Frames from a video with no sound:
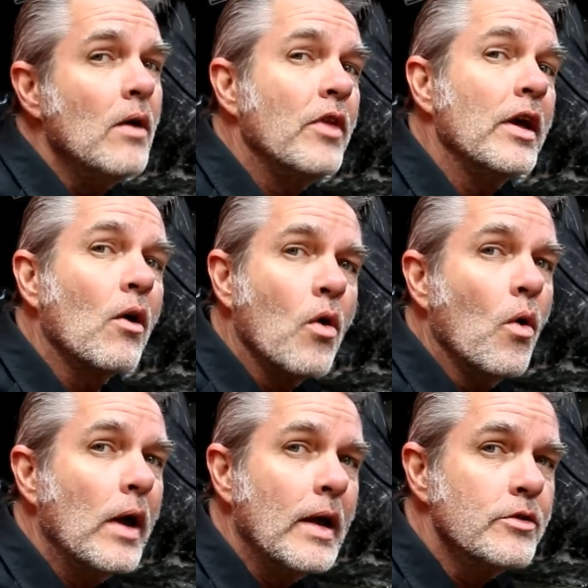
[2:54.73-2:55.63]
Then I'll
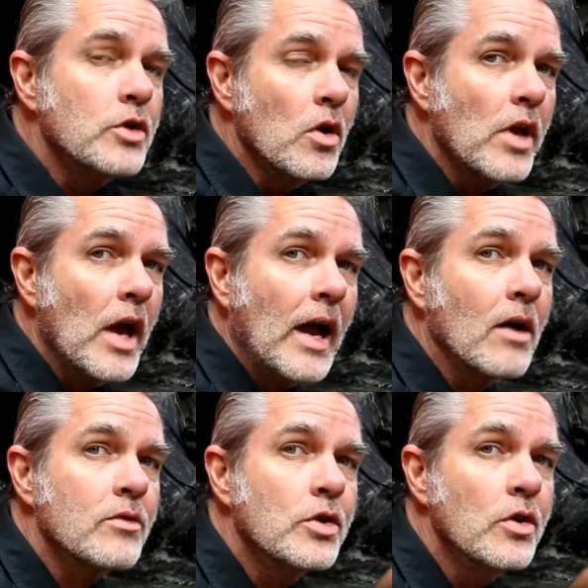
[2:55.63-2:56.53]
go ahead and show you
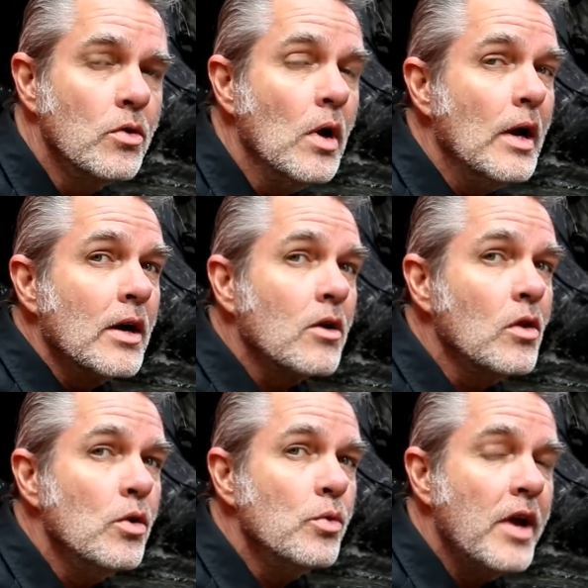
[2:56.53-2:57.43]
how to
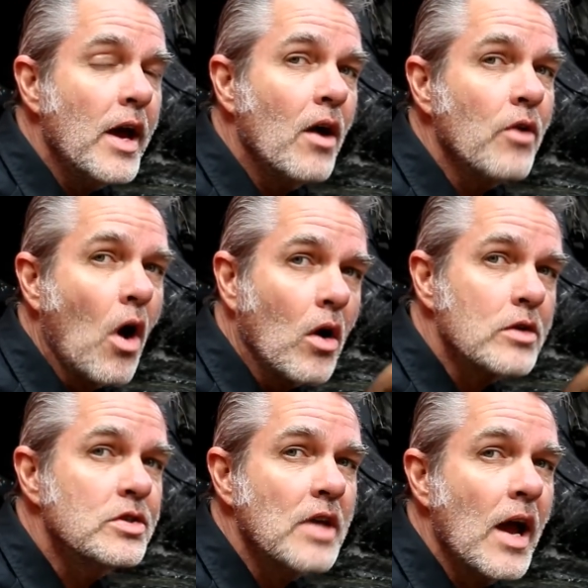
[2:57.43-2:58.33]
glue down our
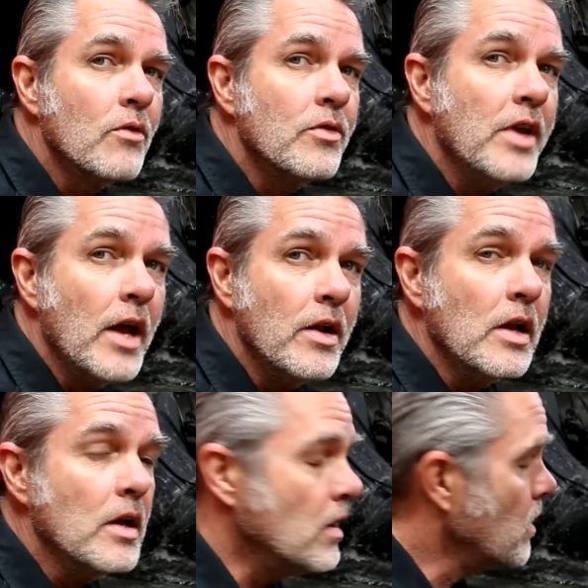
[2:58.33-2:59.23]
sound
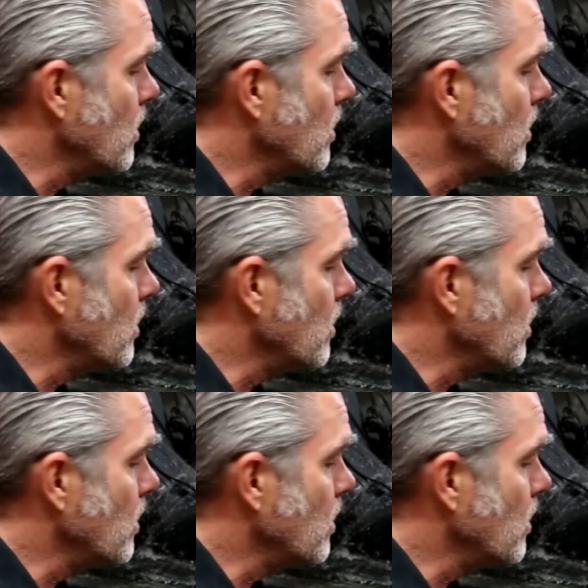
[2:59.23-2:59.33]
deadening.